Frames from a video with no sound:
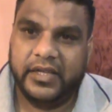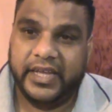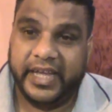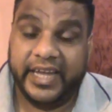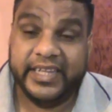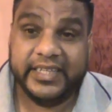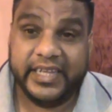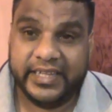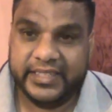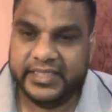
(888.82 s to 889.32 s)

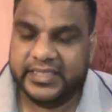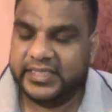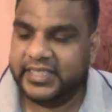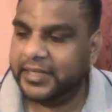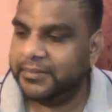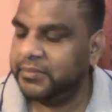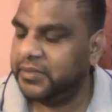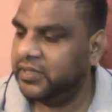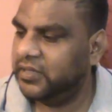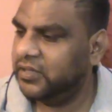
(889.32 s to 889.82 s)
And he
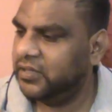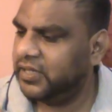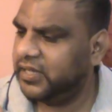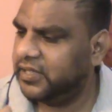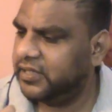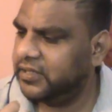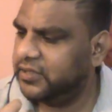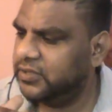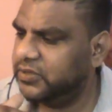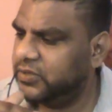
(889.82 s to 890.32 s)
sent me
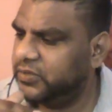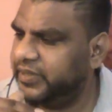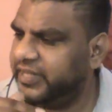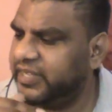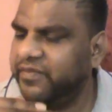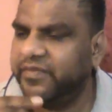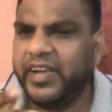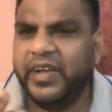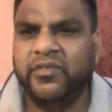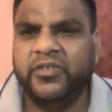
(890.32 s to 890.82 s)

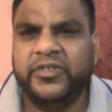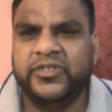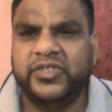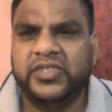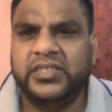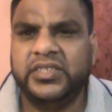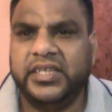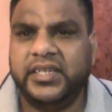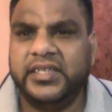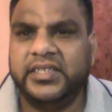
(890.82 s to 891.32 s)

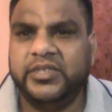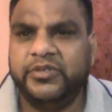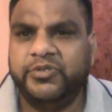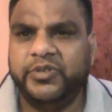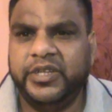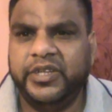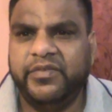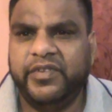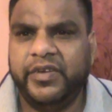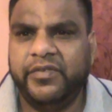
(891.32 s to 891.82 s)
$2,500, yeah,
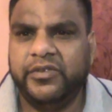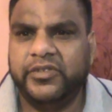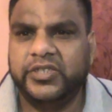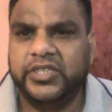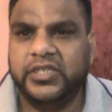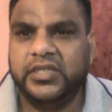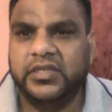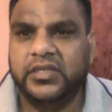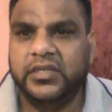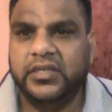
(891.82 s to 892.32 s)

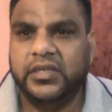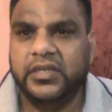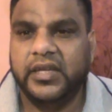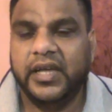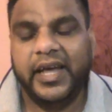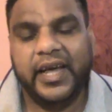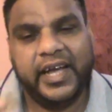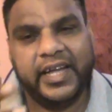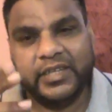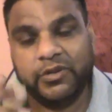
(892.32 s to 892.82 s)
$2,500.
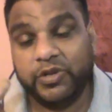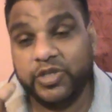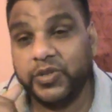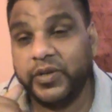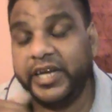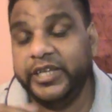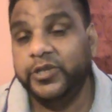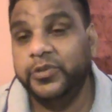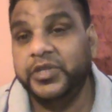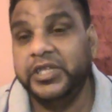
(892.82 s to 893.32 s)
And watch what
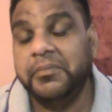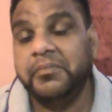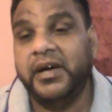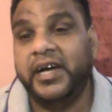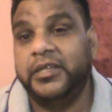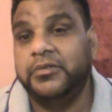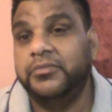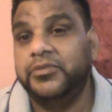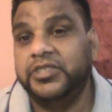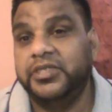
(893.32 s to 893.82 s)
I do with the
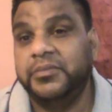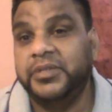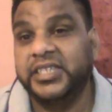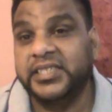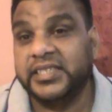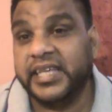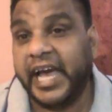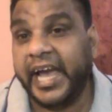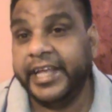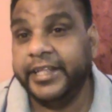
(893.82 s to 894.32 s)
man money.
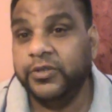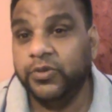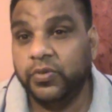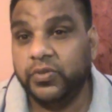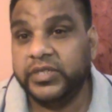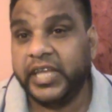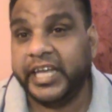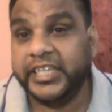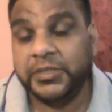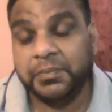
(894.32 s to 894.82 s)
Because I know
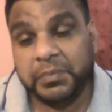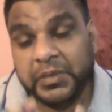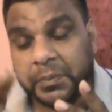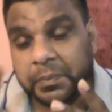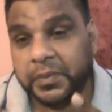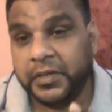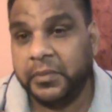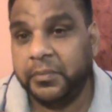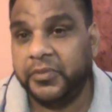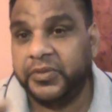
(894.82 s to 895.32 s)
that is
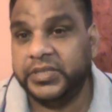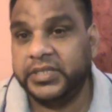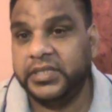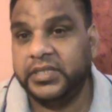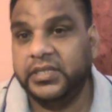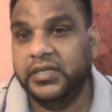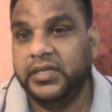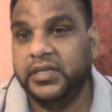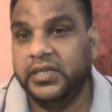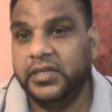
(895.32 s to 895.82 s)
people money.
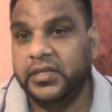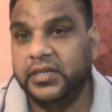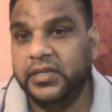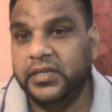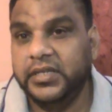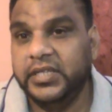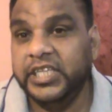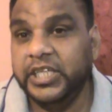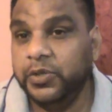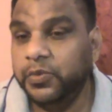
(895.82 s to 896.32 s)

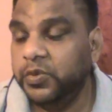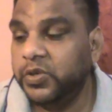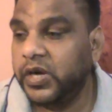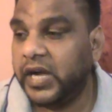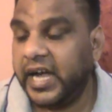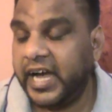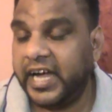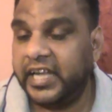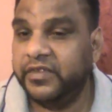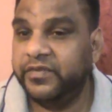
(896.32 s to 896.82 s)
He work
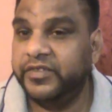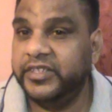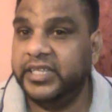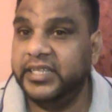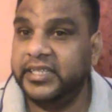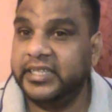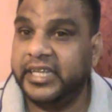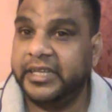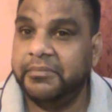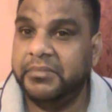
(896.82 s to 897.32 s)
hard for that
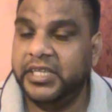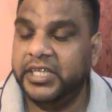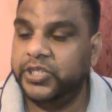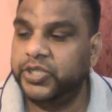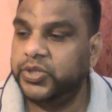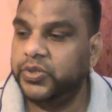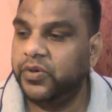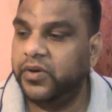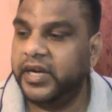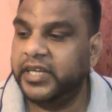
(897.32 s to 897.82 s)
and I make
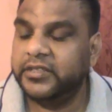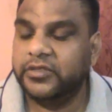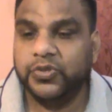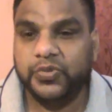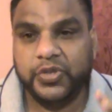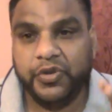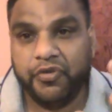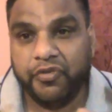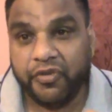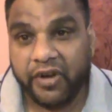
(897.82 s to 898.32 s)
sure and do
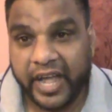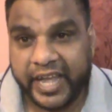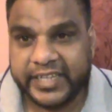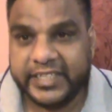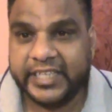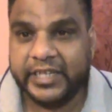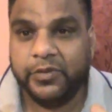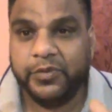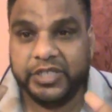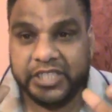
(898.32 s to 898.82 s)
the right
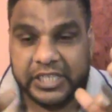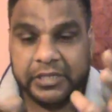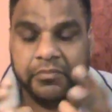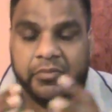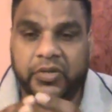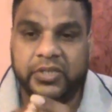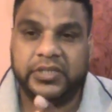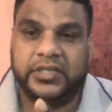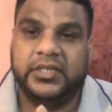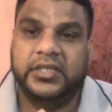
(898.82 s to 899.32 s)
thing with him
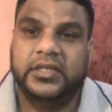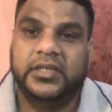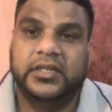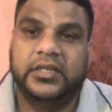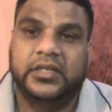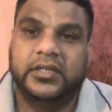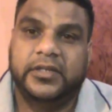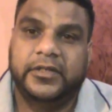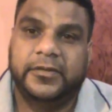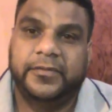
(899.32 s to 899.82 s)
money.
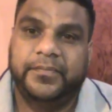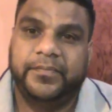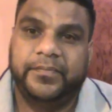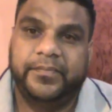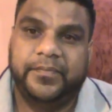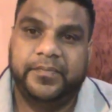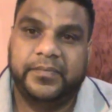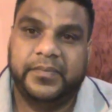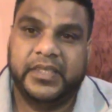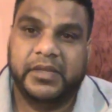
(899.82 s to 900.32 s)

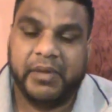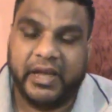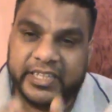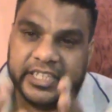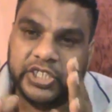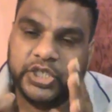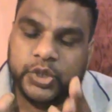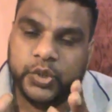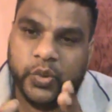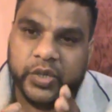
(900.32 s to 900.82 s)
But
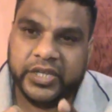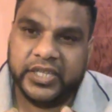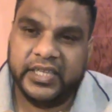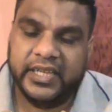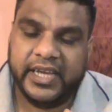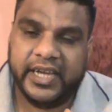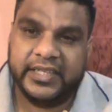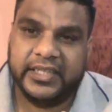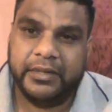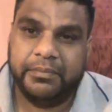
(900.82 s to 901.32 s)
it's showing you the
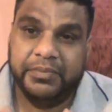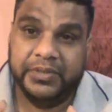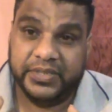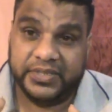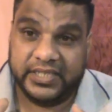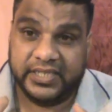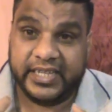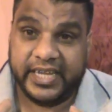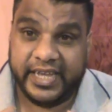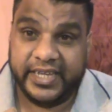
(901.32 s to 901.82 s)
kind of
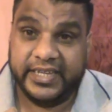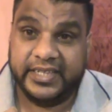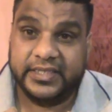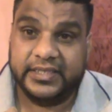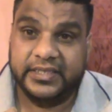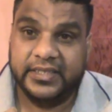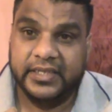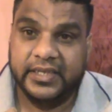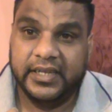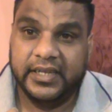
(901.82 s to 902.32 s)
person I
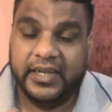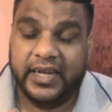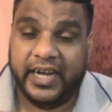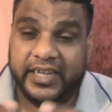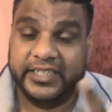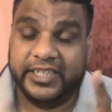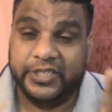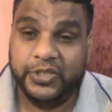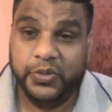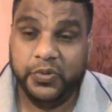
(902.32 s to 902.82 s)
is.
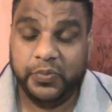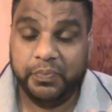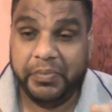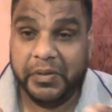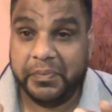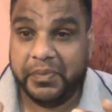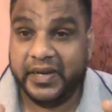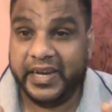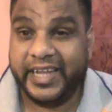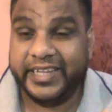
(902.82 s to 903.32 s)
And then you
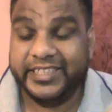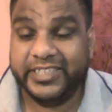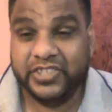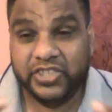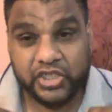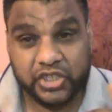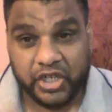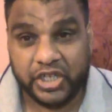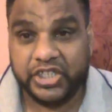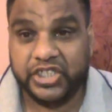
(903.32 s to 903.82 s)
people like to
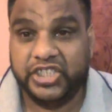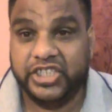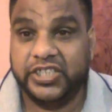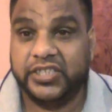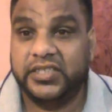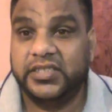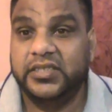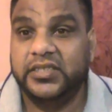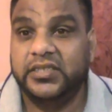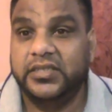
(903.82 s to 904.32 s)
judge
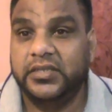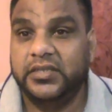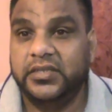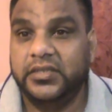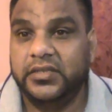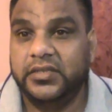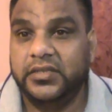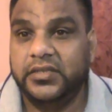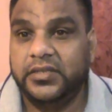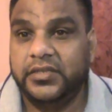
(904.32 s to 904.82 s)
you.
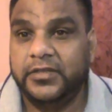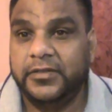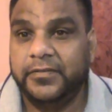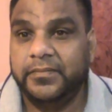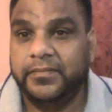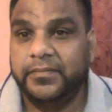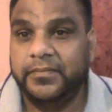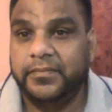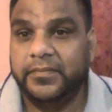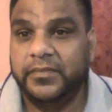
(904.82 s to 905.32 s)

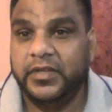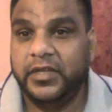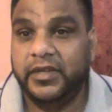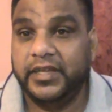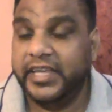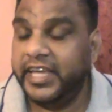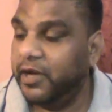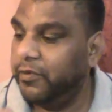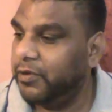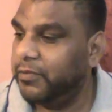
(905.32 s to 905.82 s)

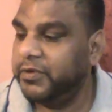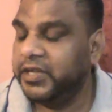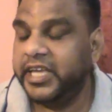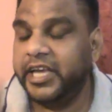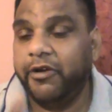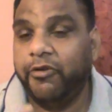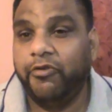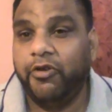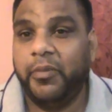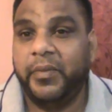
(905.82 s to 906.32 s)
Yeah, when we
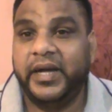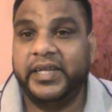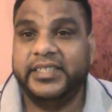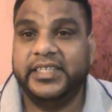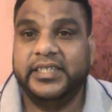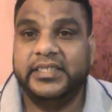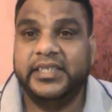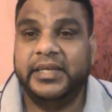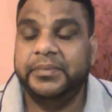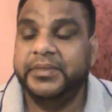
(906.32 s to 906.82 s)
get rub and
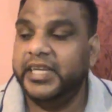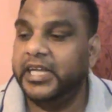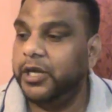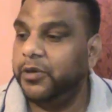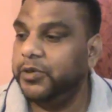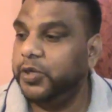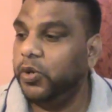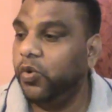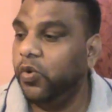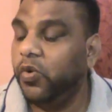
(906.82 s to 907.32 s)
thing, them telling
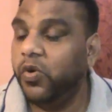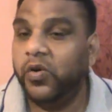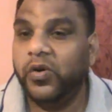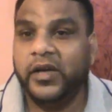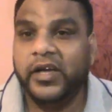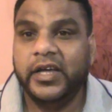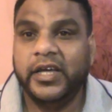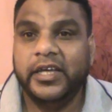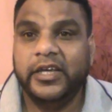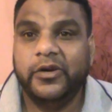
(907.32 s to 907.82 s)
me,
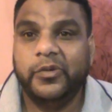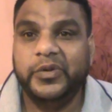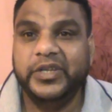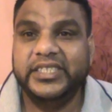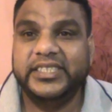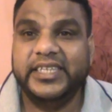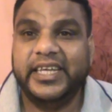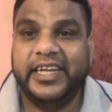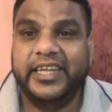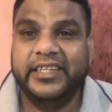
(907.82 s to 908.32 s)
oh, we
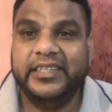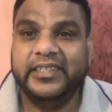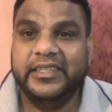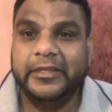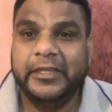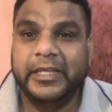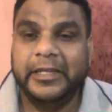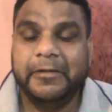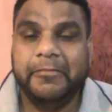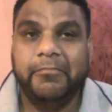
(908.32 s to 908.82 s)
selling.
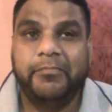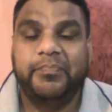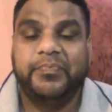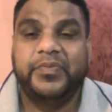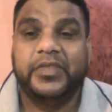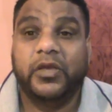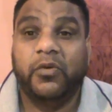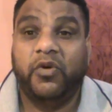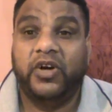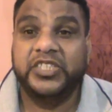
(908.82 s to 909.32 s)

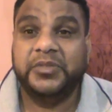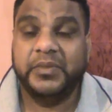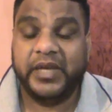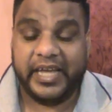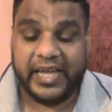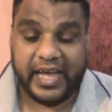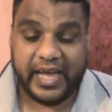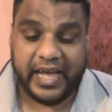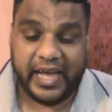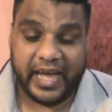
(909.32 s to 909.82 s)
Watch me.
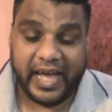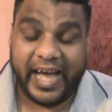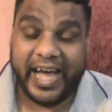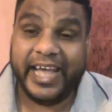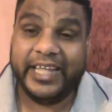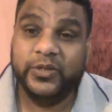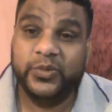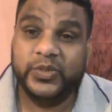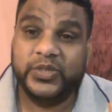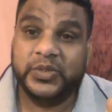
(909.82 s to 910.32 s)

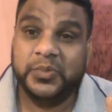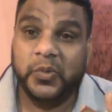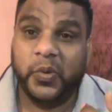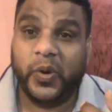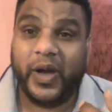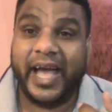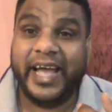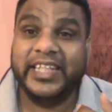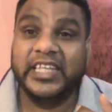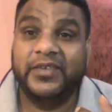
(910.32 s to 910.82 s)
I don't
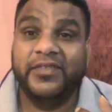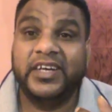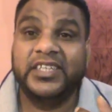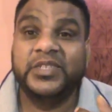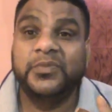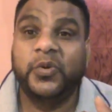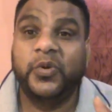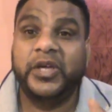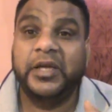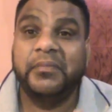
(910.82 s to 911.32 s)
smoke. I never
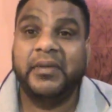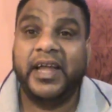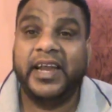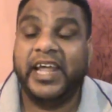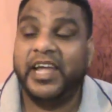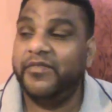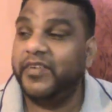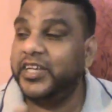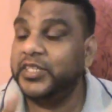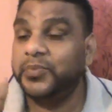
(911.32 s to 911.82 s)
smoke in my
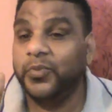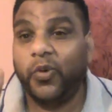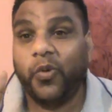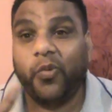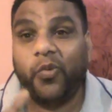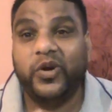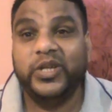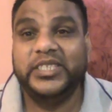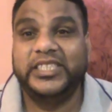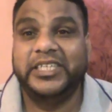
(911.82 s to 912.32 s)
life. I smoke
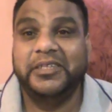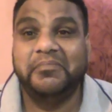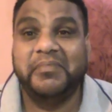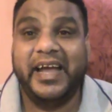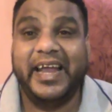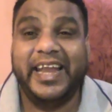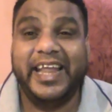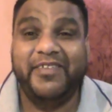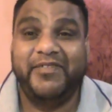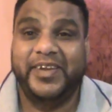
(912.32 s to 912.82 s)
once in
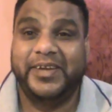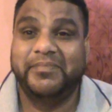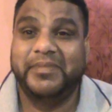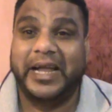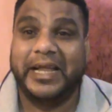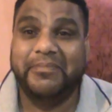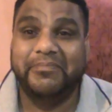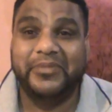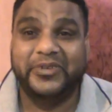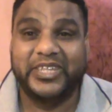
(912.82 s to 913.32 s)
my life and
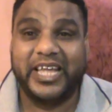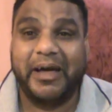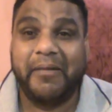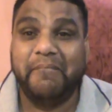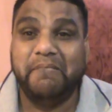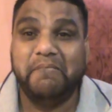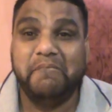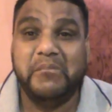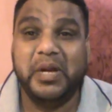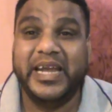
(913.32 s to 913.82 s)
my
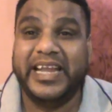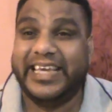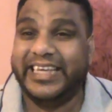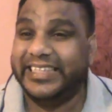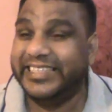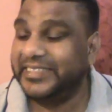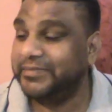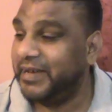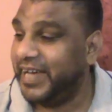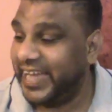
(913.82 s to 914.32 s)
mother
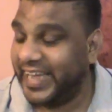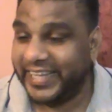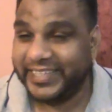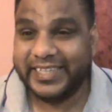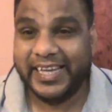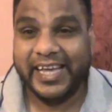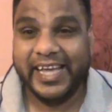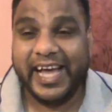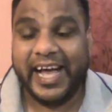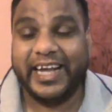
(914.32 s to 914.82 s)
blazed by it.
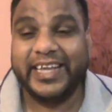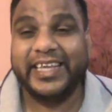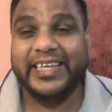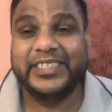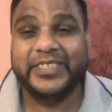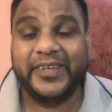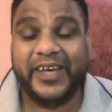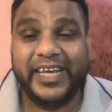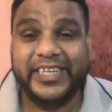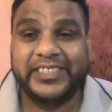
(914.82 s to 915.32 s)
And
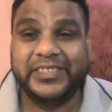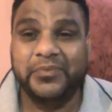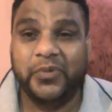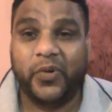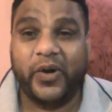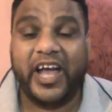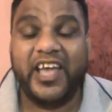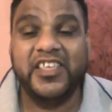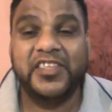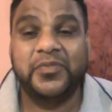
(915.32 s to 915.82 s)
guess what I
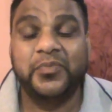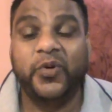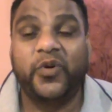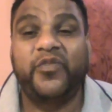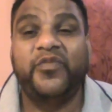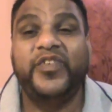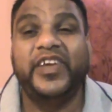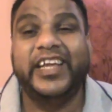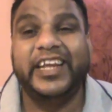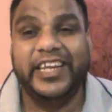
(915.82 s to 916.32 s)
smoke? I smoke
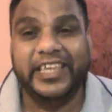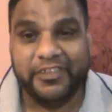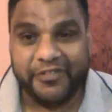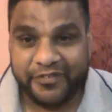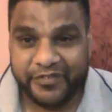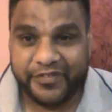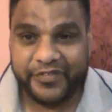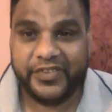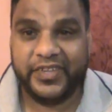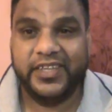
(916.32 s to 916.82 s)
fig
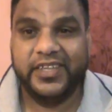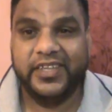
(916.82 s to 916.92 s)
leaf.